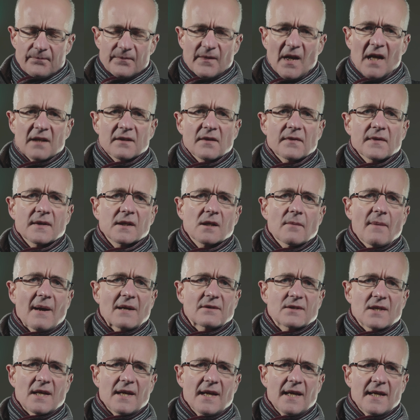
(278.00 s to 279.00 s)
Yeah, the thing
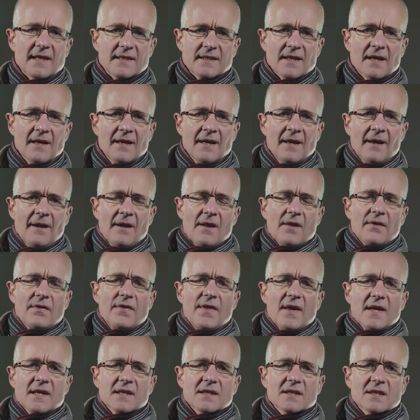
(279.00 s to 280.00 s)
about it is,
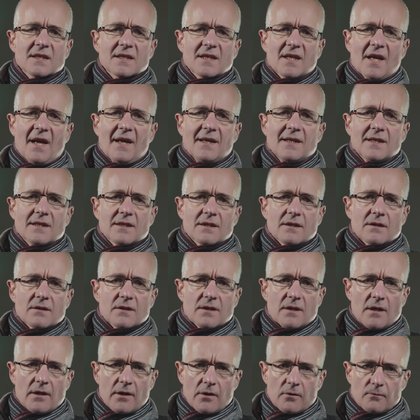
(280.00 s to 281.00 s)
this tastes
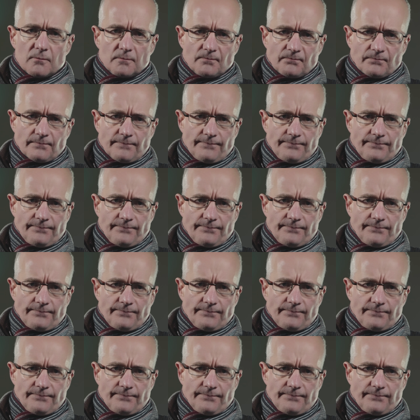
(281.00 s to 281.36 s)
as though,